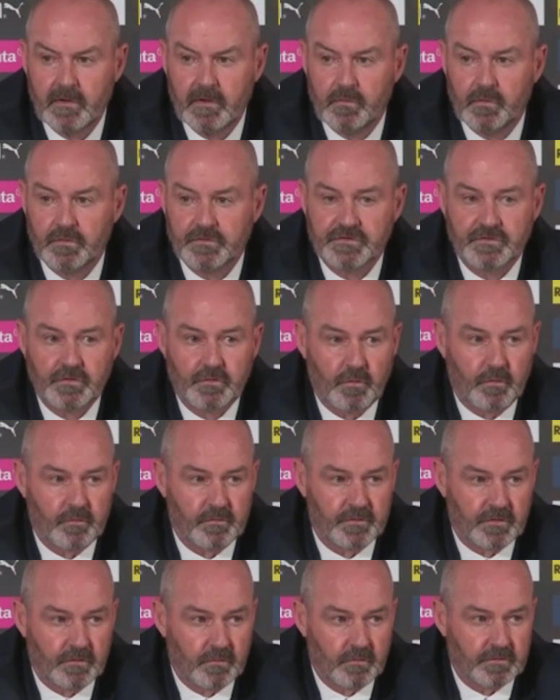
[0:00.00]
We'll just do what
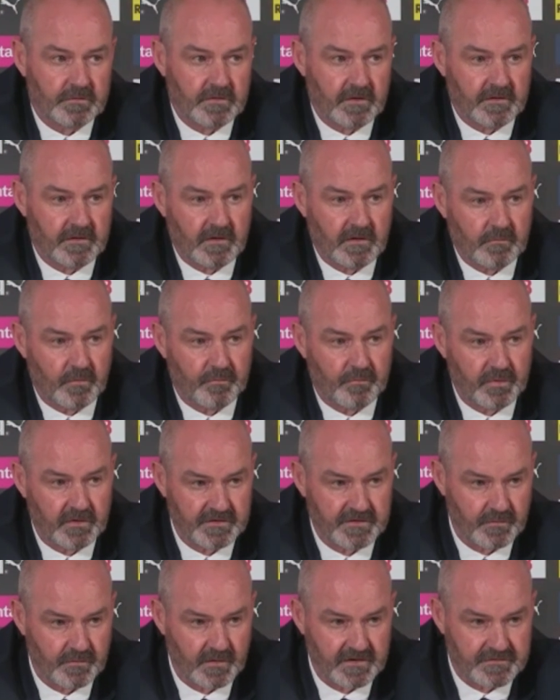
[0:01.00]
we do. We'll turn up, we'll play
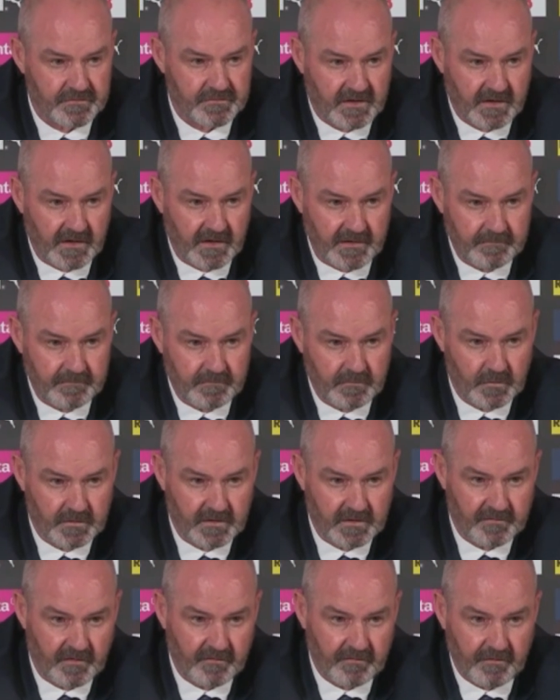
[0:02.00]
as well as we can. We'll
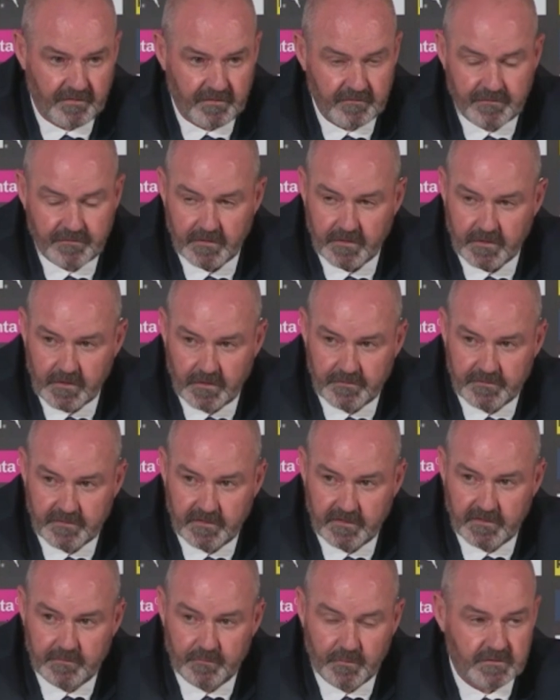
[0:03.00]
give everything for the
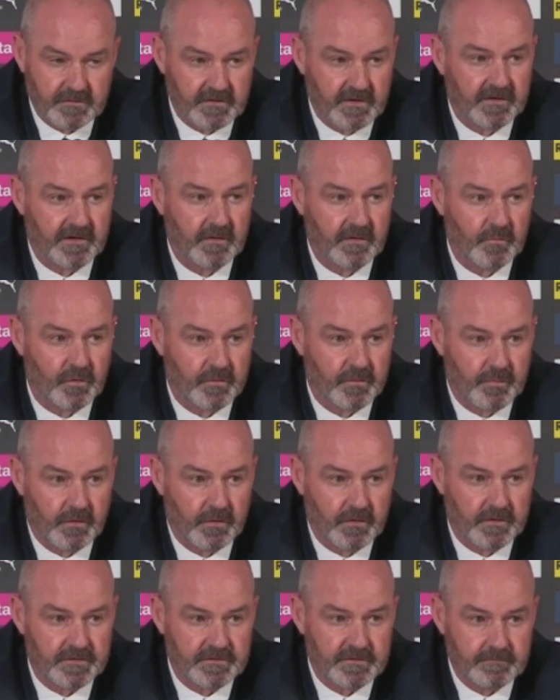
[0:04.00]
country and we'll try and get more
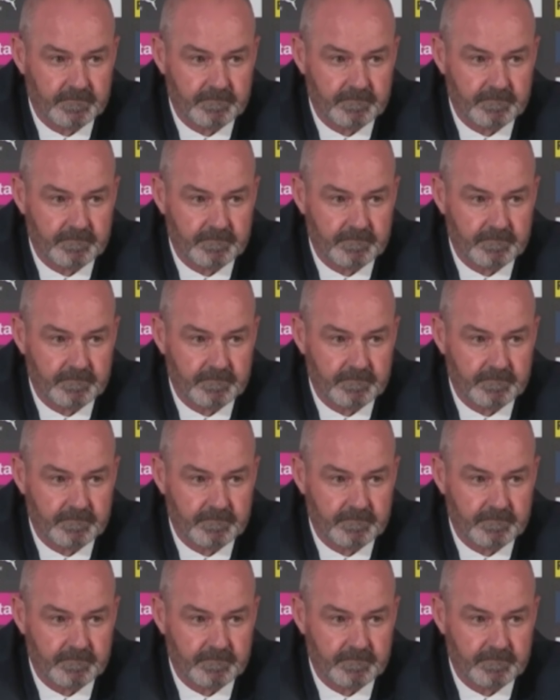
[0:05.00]
points.